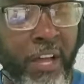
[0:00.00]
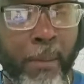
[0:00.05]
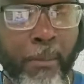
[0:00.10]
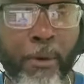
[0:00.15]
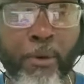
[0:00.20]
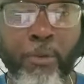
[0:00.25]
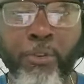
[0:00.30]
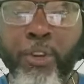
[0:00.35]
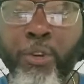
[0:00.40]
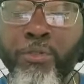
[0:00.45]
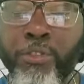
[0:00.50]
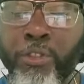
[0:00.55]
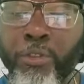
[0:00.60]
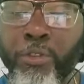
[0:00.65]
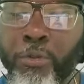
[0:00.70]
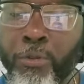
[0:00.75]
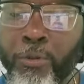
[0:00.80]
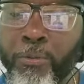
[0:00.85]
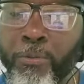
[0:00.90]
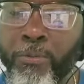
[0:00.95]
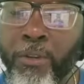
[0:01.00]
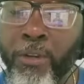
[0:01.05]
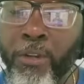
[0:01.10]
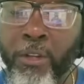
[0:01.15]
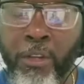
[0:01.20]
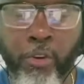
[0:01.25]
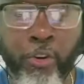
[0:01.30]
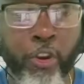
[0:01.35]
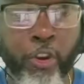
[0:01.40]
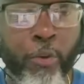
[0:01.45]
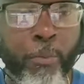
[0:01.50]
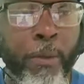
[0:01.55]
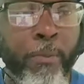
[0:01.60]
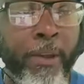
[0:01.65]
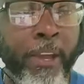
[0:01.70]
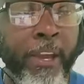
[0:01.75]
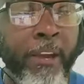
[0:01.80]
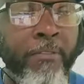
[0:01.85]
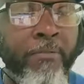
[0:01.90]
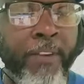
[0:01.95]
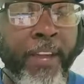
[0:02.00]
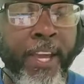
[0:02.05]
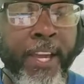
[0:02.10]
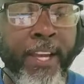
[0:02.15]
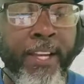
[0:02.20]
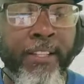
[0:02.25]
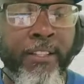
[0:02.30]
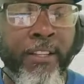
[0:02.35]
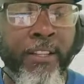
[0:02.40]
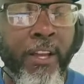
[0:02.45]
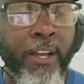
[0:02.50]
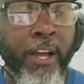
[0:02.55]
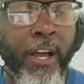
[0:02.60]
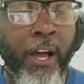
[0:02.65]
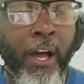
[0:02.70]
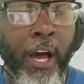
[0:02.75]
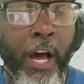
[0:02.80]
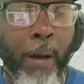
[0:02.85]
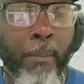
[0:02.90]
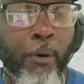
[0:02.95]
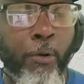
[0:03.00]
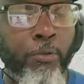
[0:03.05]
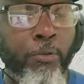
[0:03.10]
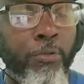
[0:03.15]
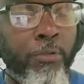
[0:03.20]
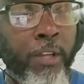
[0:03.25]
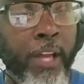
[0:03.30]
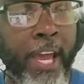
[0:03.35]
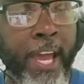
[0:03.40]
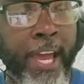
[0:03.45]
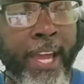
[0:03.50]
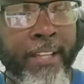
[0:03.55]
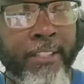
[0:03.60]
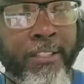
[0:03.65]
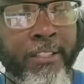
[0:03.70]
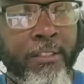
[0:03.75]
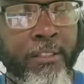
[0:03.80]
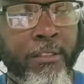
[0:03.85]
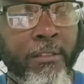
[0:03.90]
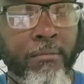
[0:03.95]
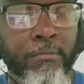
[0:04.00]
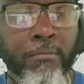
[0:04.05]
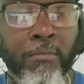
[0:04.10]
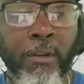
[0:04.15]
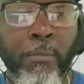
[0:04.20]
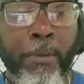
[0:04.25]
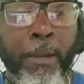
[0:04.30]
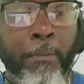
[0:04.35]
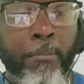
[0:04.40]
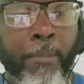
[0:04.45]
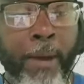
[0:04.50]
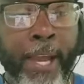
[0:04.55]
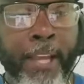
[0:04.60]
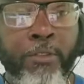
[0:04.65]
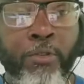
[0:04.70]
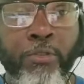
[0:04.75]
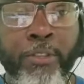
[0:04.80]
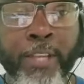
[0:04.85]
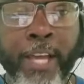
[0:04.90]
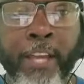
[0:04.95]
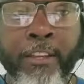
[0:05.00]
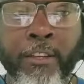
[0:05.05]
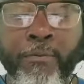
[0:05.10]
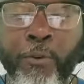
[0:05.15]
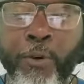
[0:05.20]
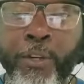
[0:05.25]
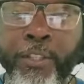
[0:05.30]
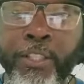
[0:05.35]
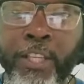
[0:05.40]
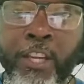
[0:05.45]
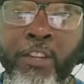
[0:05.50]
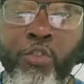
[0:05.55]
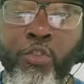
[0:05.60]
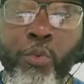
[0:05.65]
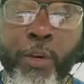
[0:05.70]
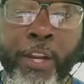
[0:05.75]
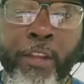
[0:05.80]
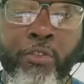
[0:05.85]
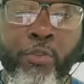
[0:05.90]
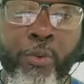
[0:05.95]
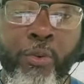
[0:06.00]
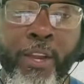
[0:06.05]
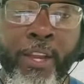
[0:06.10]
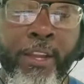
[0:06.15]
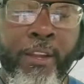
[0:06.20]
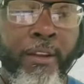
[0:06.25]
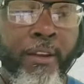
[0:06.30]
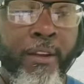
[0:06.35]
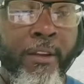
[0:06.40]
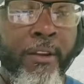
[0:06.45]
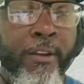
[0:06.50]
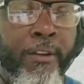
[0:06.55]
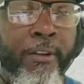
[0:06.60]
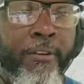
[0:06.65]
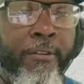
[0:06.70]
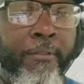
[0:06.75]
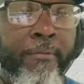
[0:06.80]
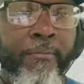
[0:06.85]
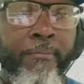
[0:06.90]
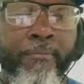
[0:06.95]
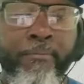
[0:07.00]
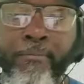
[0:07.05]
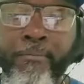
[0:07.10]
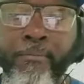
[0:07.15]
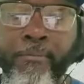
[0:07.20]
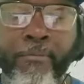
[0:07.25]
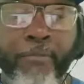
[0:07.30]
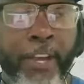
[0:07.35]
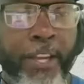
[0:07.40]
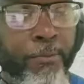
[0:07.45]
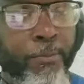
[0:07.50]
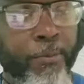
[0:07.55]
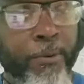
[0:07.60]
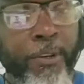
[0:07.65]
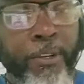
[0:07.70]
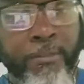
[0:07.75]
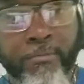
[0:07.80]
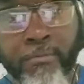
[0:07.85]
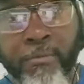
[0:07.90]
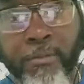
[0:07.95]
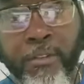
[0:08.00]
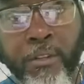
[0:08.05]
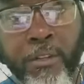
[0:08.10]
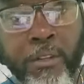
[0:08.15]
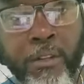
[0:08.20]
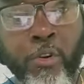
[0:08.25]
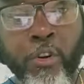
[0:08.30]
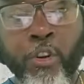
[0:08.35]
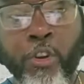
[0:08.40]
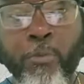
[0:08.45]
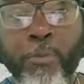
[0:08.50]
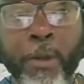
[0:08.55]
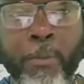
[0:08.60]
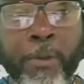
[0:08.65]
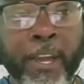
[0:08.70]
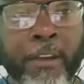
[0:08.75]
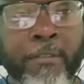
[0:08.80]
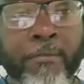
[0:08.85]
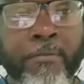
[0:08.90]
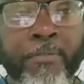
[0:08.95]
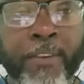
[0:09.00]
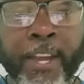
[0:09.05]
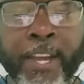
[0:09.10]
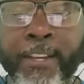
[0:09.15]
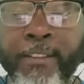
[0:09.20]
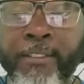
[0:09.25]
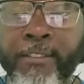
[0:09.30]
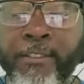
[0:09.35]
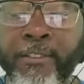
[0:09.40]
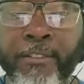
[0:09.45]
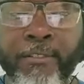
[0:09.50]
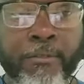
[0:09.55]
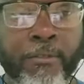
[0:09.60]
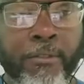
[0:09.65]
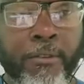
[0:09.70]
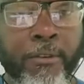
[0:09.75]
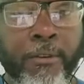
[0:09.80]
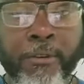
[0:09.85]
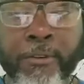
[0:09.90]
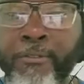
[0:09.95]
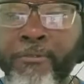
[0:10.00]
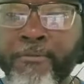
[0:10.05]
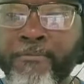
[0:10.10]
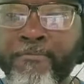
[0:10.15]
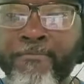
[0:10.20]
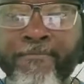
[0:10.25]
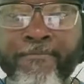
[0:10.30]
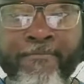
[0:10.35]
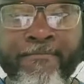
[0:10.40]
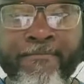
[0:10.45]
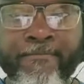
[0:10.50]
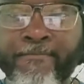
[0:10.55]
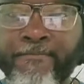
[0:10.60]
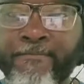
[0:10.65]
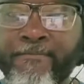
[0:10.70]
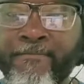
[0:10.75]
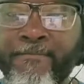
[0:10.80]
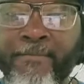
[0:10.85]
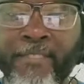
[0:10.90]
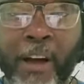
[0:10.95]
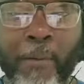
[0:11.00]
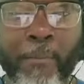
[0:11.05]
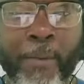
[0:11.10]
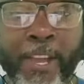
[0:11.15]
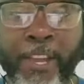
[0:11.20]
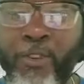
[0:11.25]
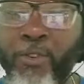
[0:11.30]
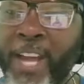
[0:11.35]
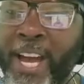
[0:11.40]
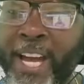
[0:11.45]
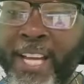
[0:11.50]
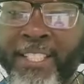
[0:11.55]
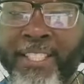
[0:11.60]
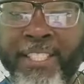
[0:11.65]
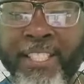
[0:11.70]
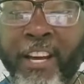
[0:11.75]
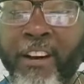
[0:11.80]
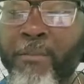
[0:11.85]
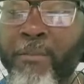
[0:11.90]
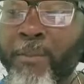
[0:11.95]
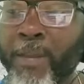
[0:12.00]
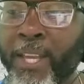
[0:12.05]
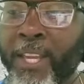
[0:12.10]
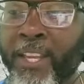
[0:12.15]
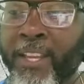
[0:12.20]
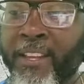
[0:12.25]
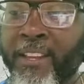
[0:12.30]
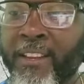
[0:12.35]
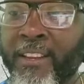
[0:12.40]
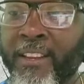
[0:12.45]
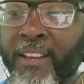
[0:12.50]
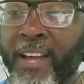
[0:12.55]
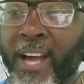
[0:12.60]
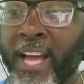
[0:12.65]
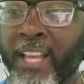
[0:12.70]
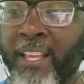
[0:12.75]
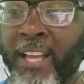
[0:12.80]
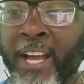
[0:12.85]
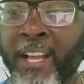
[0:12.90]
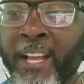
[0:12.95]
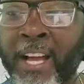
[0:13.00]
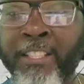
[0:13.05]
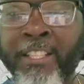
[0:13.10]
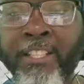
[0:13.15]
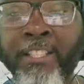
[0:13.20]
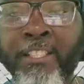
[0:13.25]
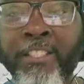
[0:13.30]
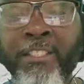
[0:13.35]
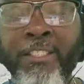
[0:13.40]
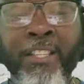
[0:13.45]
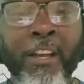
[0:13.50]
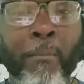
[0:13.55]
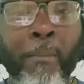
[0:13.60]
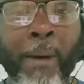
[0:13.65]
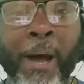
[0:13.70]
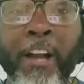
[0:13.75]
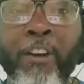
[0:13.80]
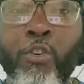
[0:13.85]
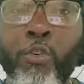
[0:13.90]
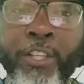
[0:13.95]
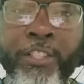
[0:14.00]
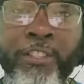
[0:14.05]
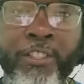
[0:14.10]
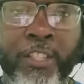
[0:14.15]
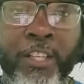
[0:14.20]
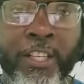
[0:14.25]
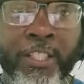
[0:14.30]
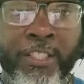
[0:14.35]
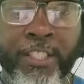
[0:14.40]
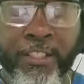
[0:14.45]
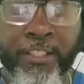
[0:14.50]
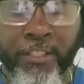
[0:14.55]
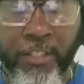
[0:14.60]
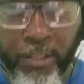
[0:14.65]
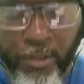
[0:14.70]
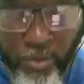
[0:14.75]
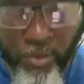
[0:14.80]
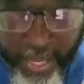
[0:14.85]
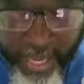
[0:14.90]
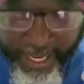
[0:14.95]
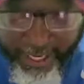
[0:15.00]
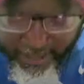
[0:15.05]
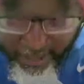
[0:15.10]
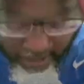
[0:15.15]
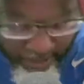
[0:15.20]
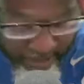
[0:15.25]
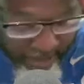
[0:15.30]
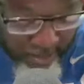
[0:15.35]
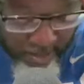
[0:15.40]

I'm on YouTube, Loyal BBN Fan. I'm on X, Big Mike 2014-23. Facebook, Loyal BBN Fans. I mean, you guys tell me. My question is this to you guys.